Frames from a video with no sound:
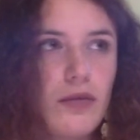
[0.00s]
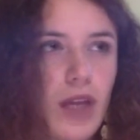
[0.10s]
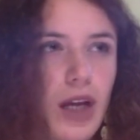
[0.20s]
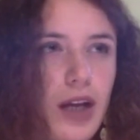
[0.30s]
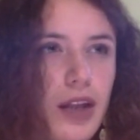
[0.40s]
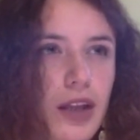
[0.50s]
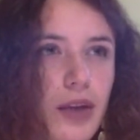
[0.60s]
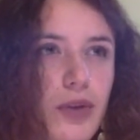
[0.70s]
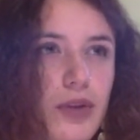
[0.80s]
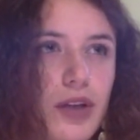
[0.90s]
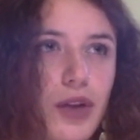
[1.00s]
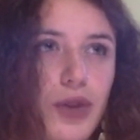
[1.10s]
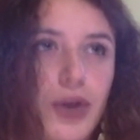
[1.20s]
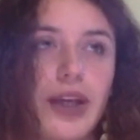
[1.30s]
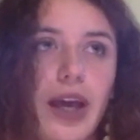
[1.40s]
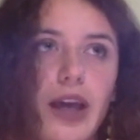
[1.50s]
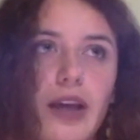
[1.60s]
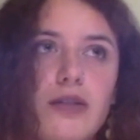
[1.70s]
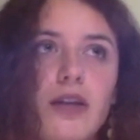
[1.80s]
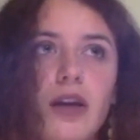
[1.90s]
I think there was another
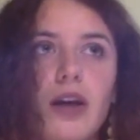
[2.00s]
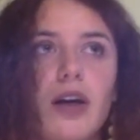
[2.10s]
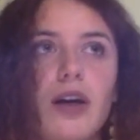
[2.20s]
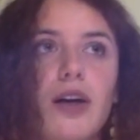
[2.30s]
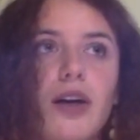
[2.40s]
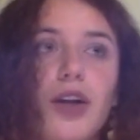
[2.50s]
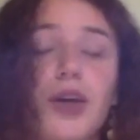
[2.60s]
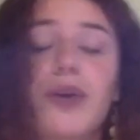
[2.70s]
case. There is